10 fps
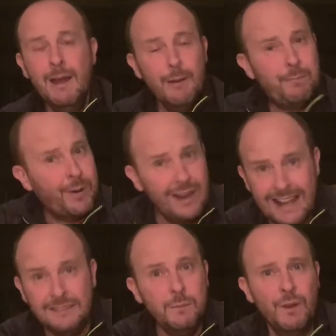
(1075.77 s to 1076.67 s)

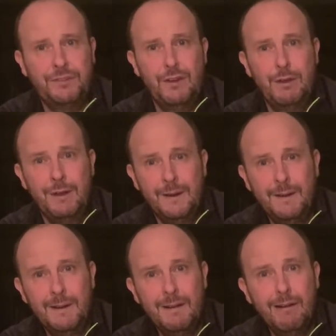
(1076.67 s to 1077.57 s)
pleading with you,
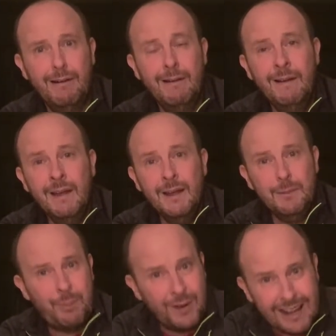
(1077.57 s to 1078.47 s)

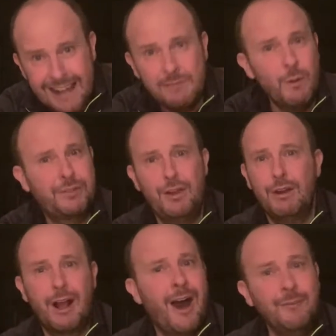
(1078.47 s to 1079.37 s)
pleading with you
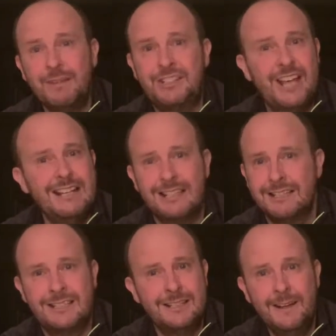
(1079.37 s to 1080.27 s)
to come to
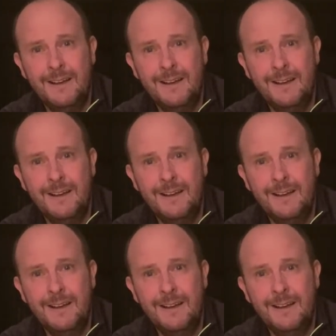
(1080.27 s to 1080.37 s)
Jesus.